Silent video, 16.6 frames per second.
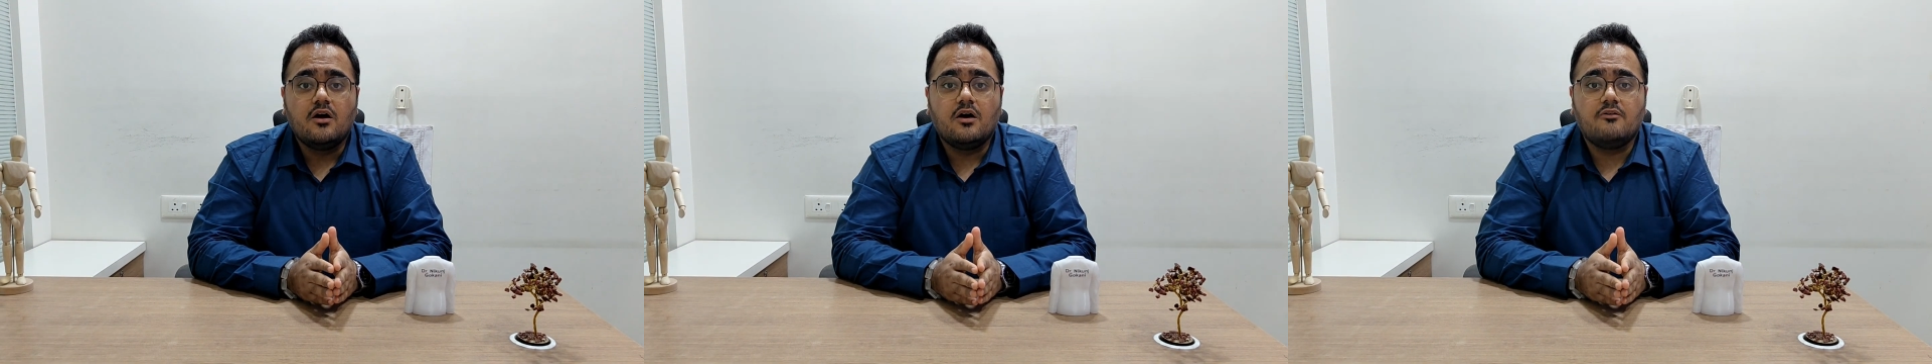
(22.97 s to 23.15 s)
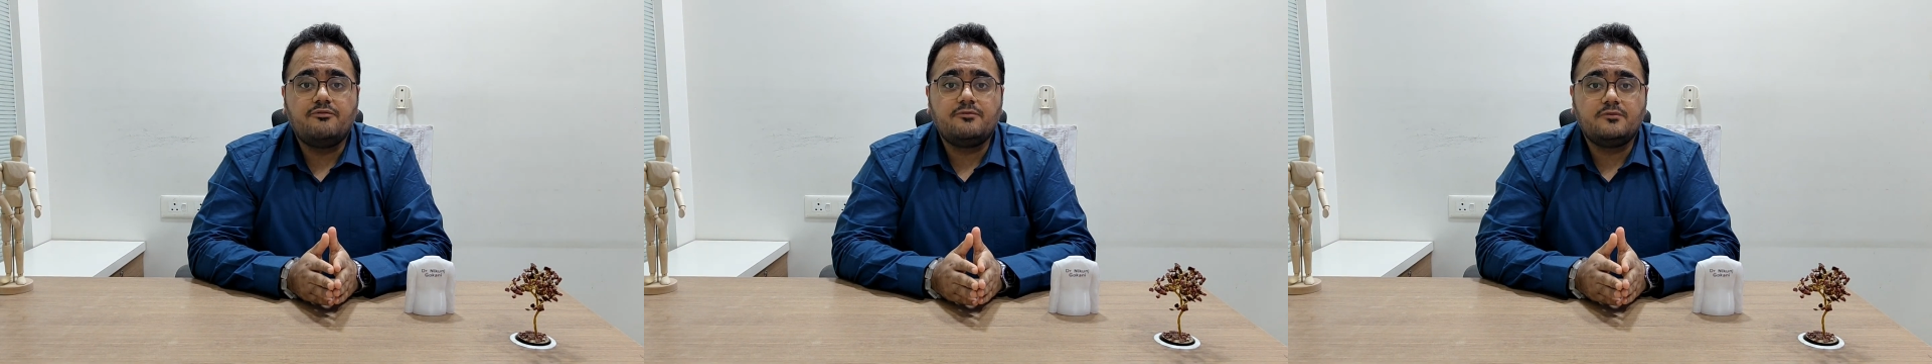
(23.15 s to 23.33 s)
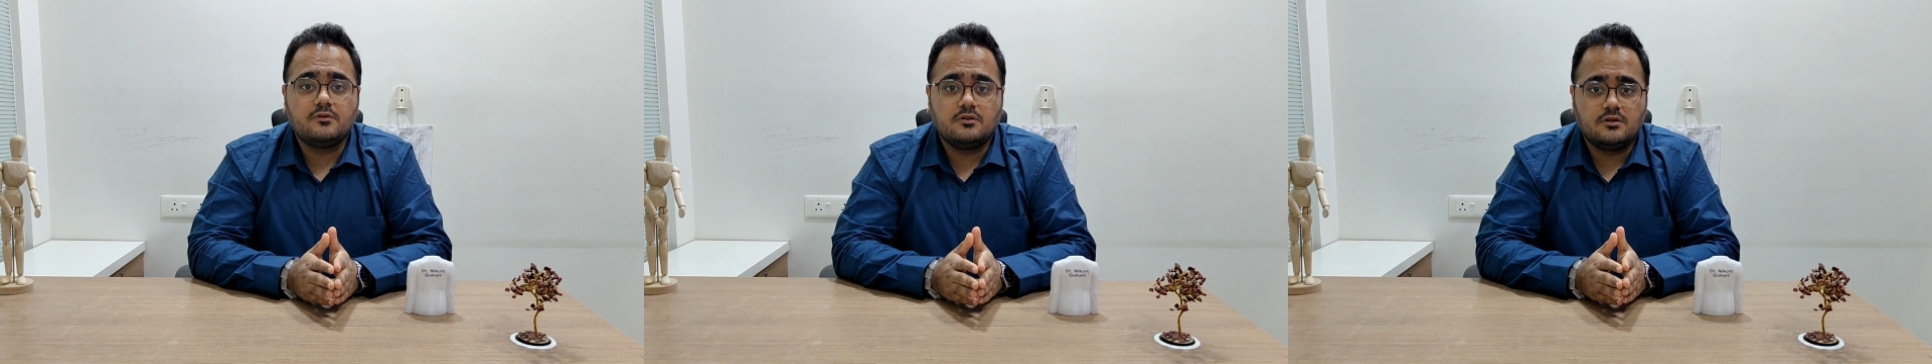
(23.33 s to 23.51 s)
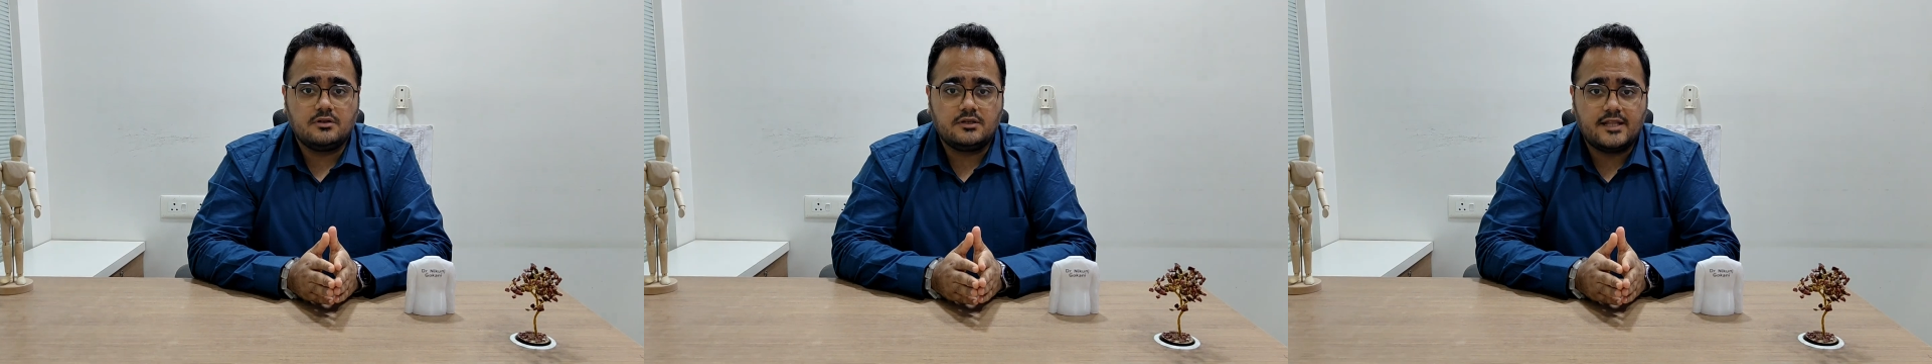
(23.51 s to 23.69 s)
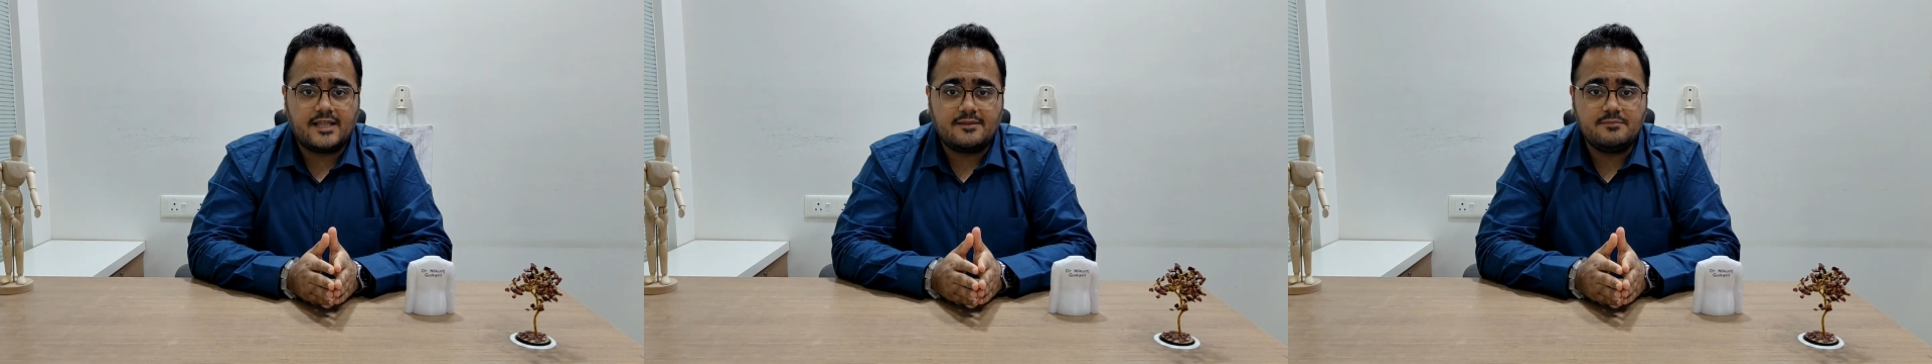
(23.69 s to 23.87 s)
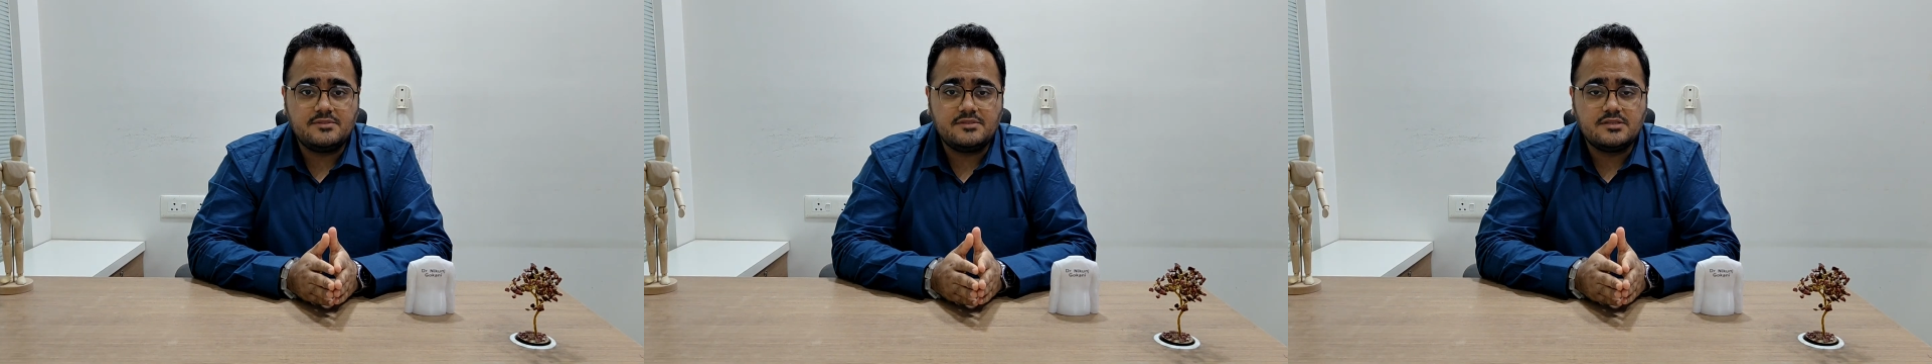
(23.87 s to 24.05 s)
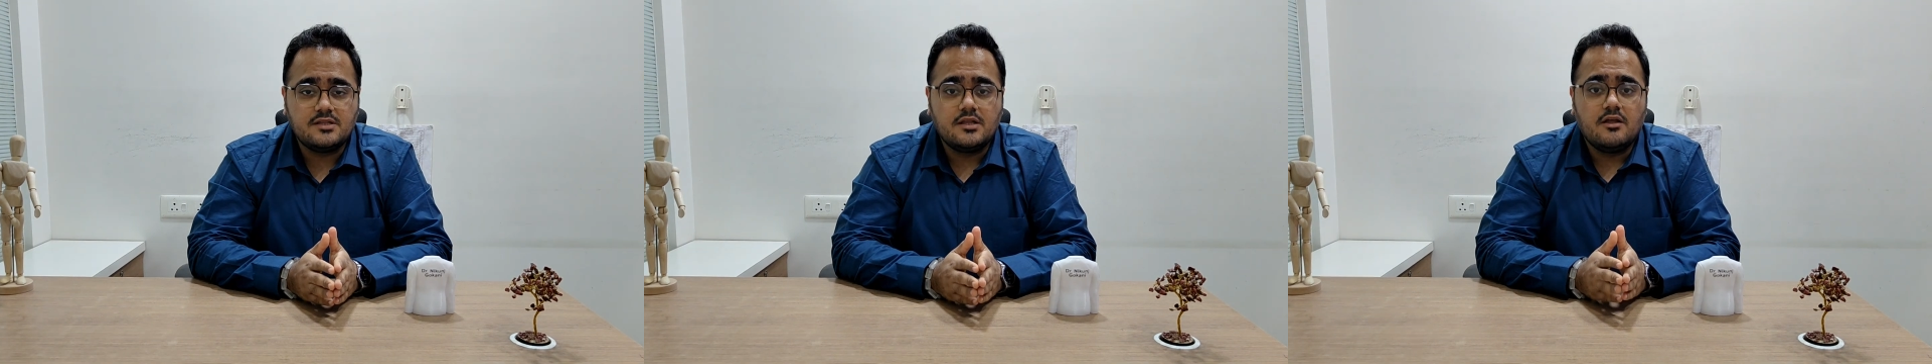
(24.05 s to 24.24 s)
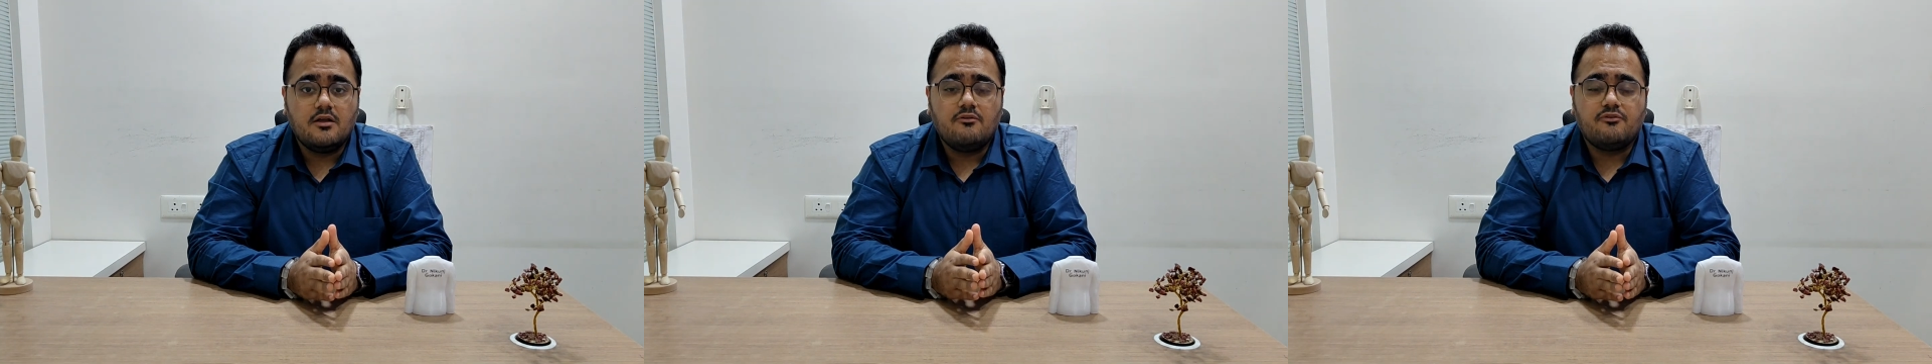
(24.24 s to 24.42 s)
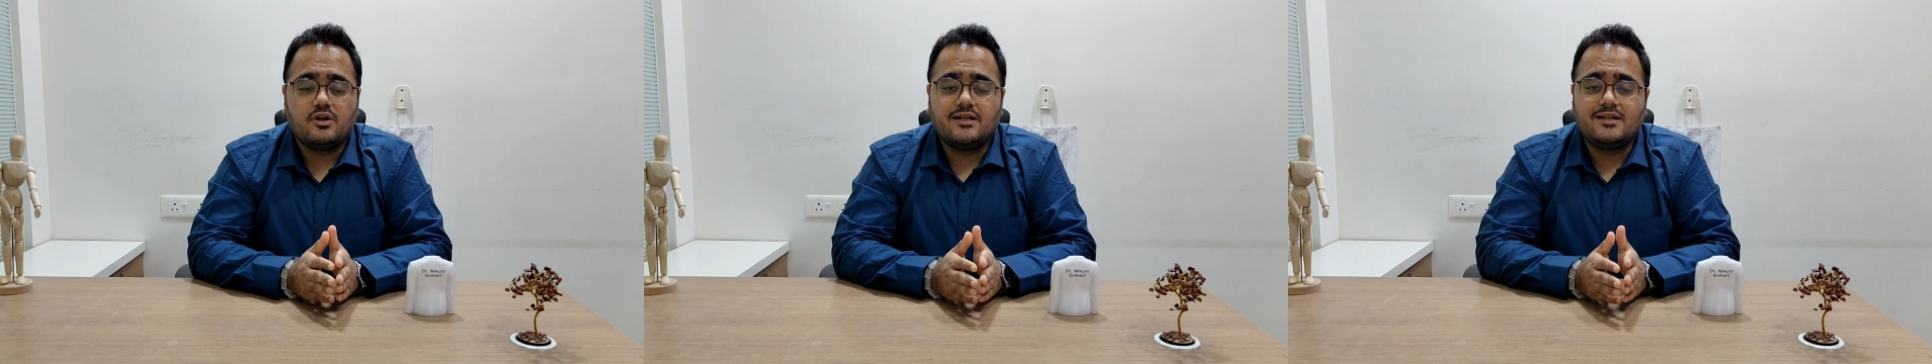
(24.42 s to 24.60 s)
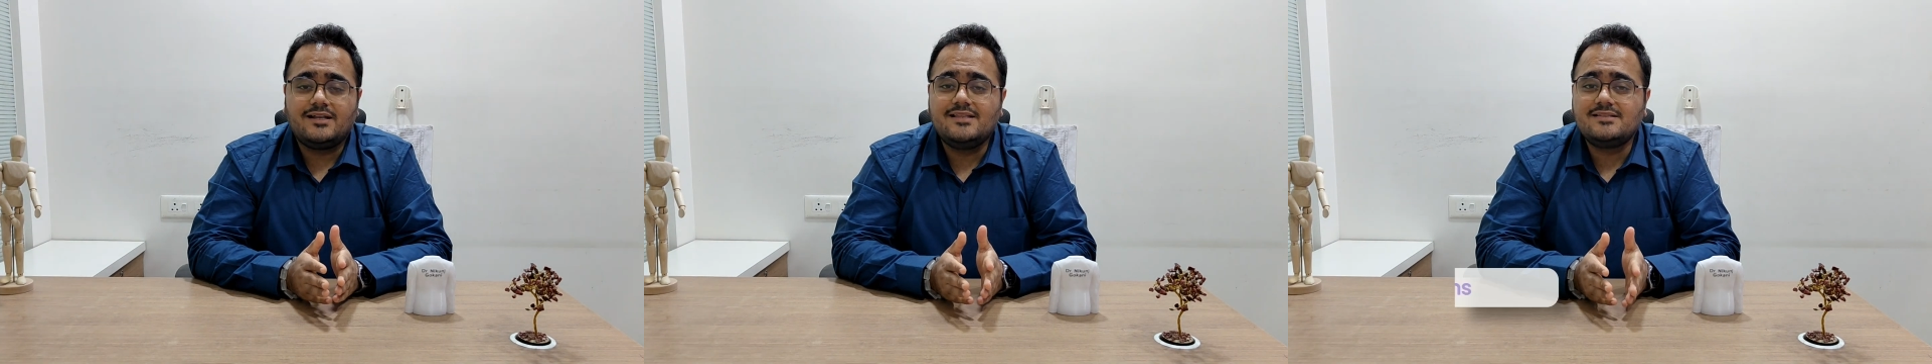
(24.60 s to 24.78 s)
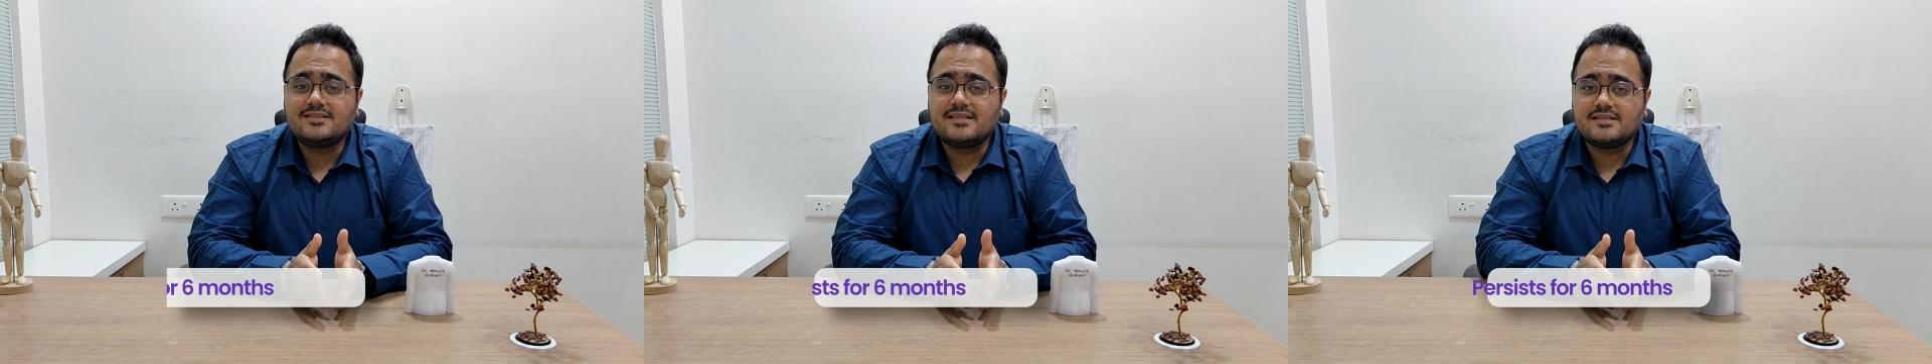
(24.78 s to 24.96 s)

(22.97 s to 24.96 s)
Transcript: of times for at least